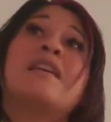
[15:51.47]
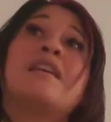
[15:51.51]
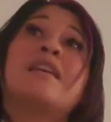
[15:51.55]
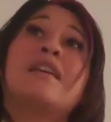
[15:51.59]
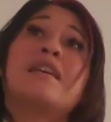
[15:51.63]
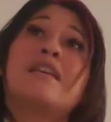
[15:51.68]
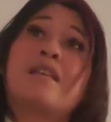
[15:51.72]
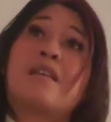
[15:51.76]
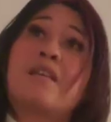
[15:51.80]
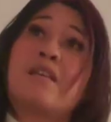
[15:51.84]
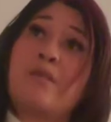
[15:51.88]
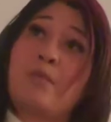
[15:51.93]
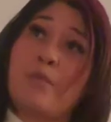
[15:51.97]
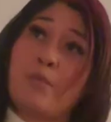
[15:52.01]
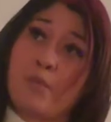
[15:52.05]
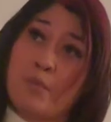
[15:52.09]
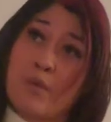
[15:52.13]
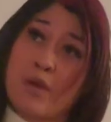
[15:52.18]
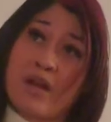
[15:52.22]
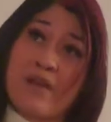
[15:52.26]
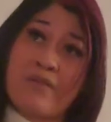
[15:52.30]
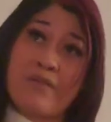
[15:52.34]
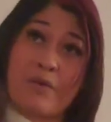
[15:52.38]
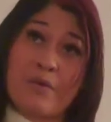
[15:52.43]
If
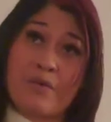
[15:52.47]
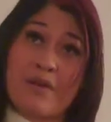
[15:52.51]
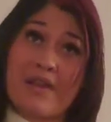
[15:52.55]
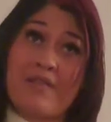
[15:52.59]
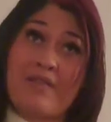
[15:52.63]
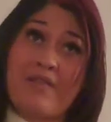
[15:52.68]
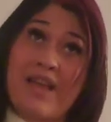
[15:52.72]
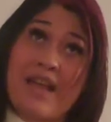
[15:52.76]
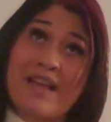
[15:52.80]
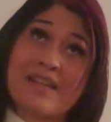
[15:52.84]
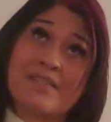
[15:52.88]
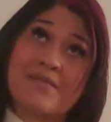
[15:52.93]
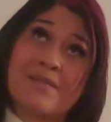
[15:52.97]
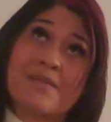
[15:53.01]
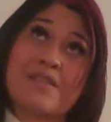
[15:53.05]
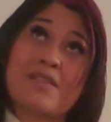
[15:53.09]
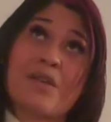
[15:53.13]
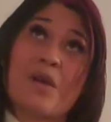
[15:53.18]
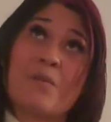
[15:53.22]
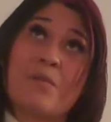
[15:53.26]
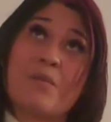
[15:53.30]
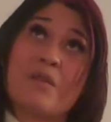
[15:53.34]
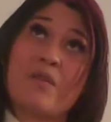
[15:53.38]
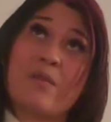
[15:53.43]
whatever red flags we
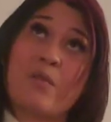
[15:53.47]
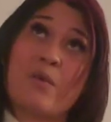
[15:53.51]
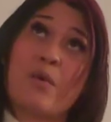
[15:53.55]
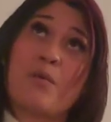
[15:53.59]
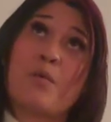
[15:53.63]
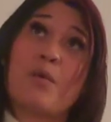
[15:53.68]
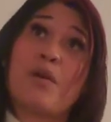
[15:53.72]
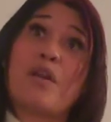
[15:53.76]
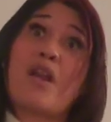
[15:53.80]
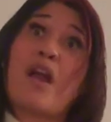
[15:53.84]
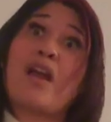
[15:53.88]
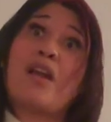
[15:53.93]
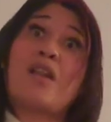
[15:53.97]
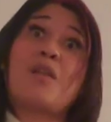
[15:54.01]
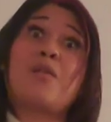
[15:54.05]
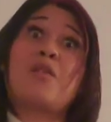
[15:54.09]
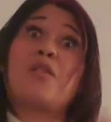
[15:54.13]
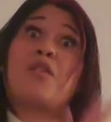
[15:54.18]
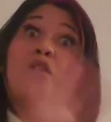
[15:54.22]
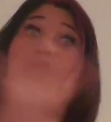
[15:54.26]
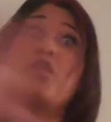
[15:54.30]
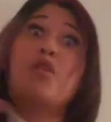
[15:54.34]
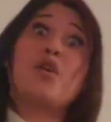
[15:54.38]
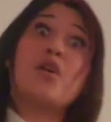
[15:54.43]
saw before, we're not going to
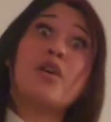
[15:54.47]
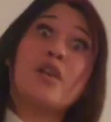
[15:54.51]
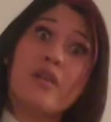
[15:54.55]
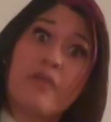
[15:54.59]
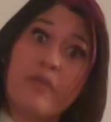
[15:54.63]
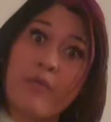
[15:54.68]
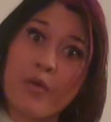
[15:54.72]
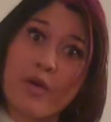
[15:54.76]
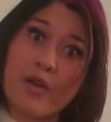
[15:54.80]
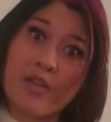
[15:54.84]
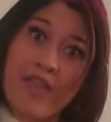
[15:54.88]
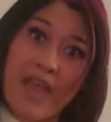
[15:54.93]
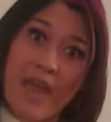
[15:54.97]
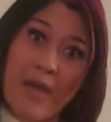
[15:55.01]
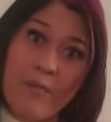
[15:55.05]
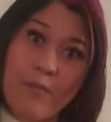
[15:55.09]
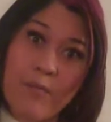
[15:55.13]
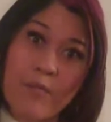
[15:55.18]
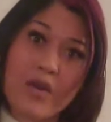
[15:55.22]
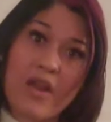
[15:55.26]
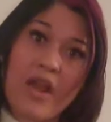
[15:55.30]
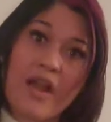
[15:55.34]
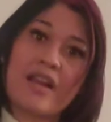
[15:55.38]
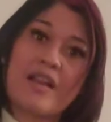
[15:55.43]
look for them.
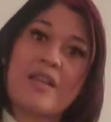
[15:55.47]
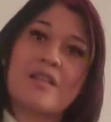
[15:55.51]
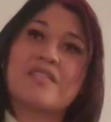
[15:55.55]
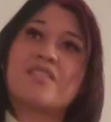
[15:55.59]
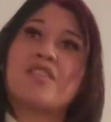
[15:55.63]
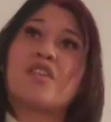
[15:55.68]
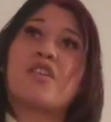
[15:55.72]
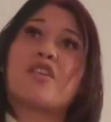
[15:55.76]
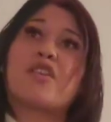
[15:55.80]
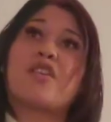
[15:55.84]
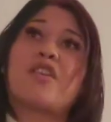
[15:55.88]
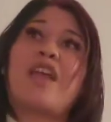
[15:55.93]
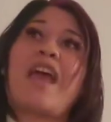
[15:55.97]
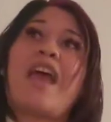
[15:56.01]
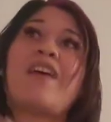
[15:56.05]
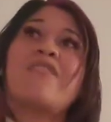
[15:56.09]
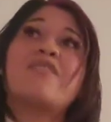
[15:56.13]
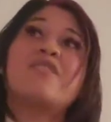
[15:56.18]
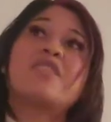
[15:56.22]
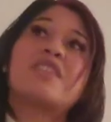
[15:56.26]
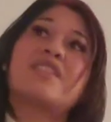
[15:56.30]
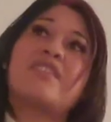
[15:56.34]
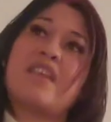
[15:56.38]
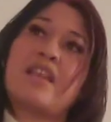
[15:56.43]
We're not going to turn
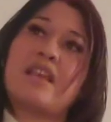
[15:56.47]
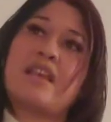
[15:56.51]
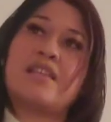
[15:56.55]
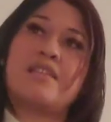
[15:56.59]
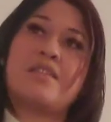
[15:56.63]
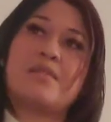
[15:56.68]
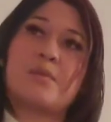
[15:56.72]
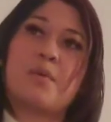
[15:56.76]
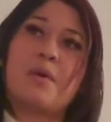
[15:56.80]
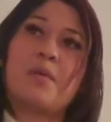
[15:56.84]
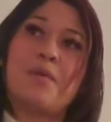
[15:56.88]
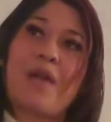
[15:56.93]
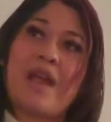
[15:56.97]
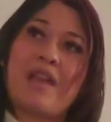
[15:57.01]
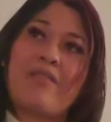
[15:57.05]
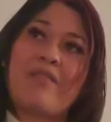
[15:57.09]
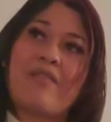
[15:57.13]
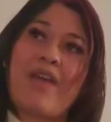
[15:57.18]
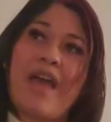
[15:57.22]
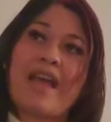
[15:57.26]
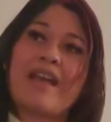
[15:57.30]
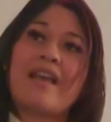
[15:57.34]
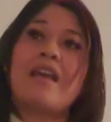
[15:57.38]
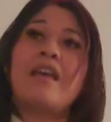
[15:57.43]
everything into a red
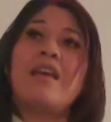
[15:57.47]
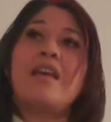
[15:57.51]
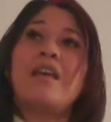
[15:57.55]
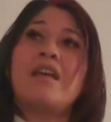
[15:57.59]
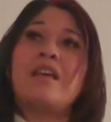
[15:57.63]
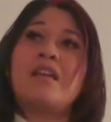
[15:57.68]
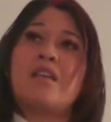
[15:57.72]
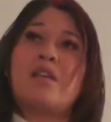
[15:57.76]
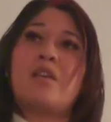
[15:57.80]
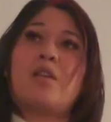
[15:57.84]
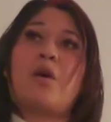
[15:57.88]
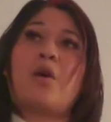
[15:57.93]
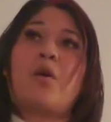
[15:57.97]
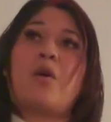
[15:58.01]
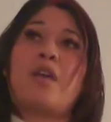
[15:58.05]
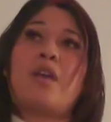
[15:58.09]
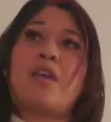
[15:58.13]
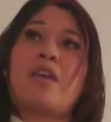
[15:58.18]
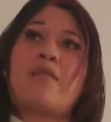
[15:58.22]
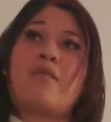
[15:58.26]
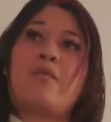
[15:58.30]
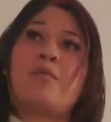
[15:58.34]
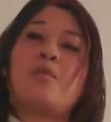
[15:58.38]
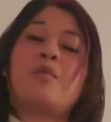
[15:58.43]
flag.
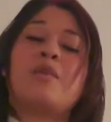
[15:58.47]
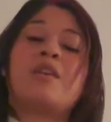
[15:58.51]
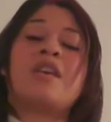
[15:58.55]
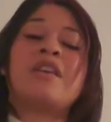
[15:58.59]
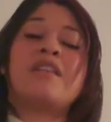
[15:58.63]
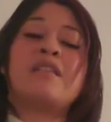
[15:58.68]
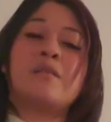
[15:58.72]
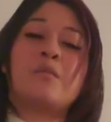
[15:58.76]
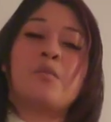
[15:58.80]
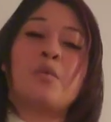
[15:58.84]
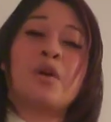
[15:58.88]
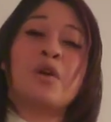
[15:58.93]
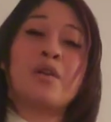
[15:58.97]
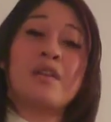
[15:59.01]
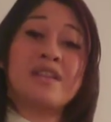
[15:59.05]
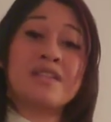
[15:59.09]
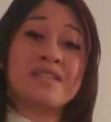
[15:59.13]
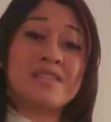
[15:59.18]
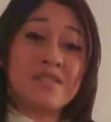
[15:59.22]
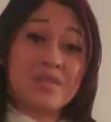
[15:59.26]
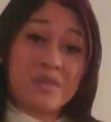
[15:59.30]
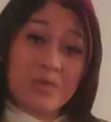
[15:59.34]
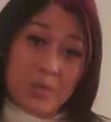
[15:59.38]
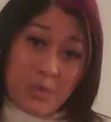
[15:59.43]
We're
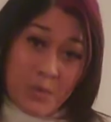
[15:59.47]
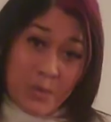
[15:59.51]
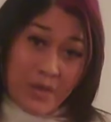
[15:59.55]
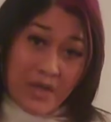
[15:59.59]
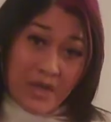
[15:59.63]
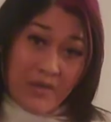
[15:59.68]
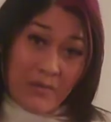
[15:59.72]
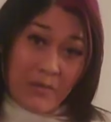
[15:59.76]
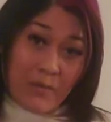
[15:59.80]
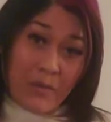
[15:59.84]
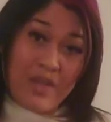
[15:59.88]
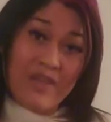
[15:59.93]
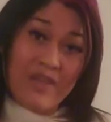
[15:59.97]
intuitive, we